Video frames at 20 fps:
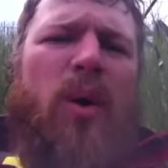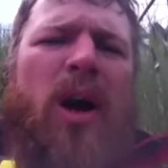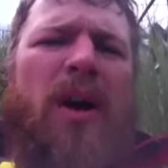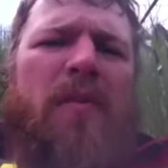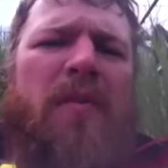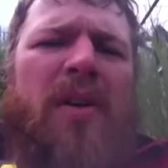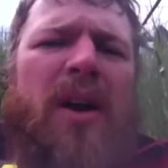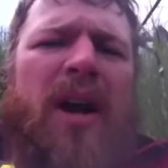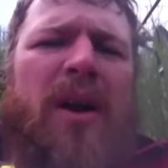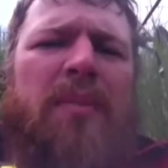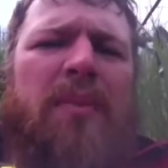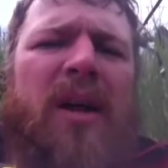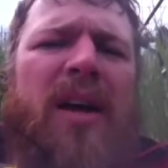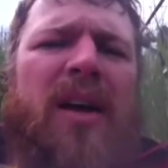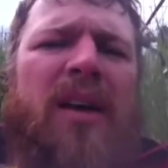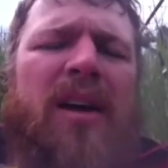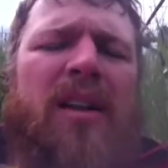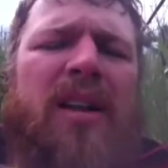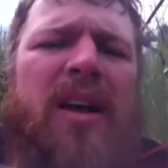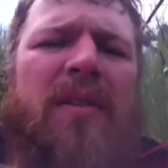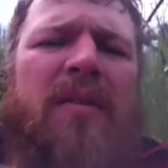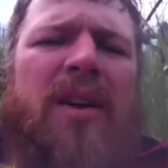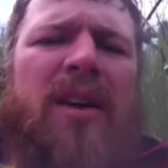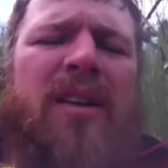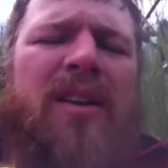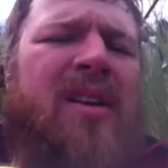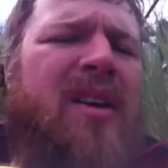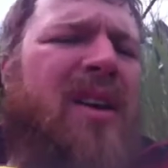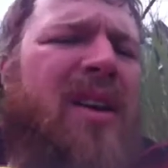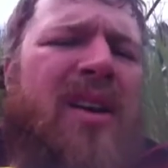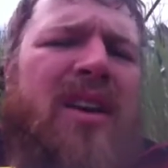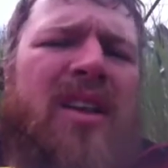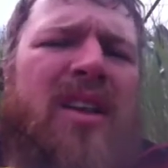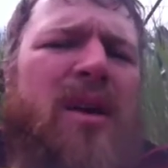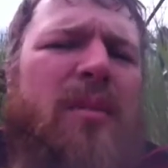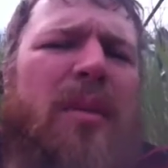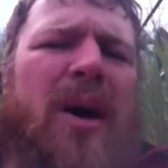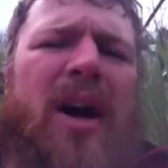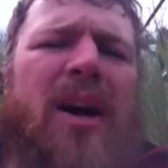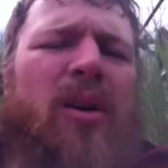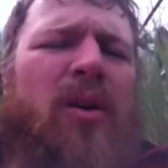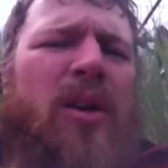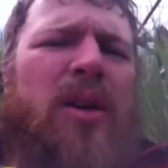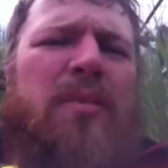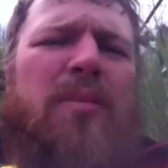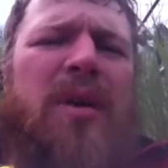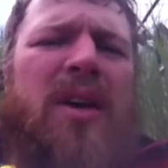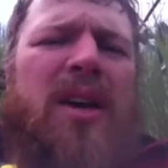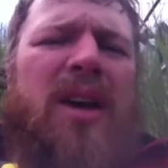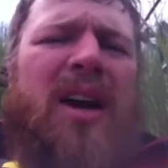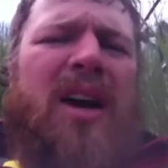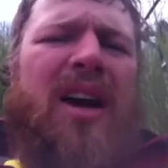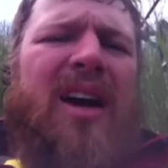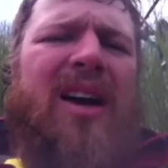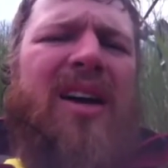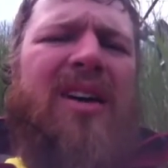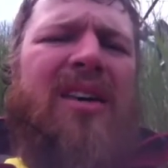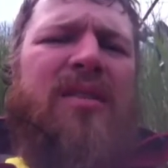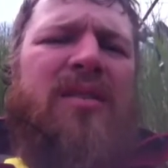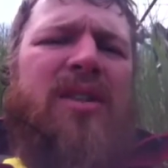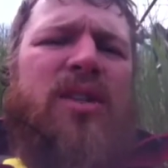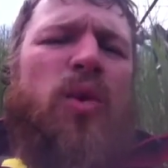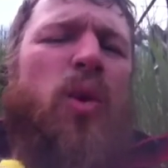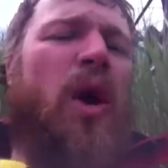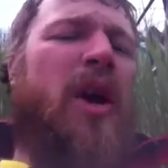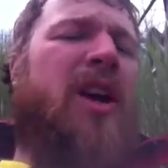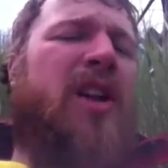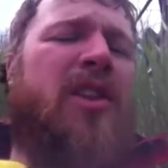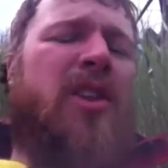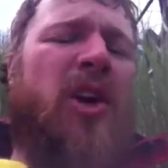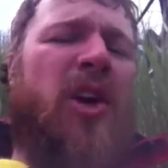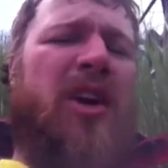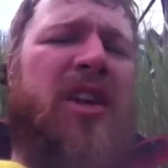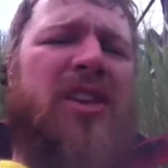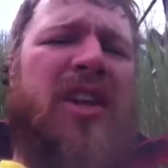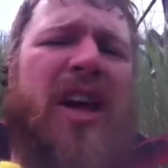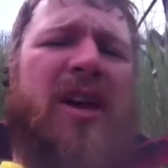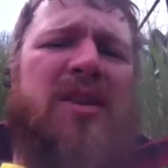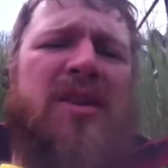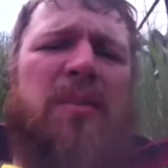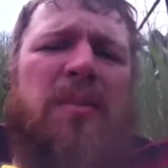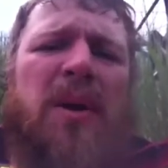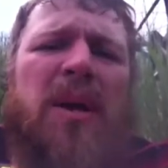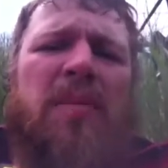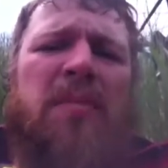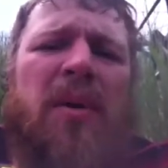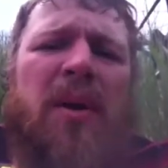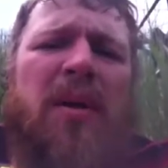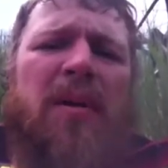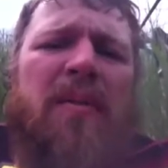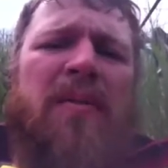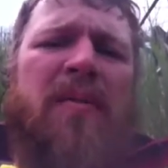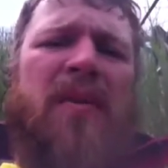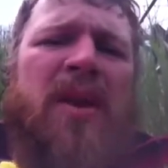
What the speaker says: wife and I plan on living. There might only be 20, 30,000 people.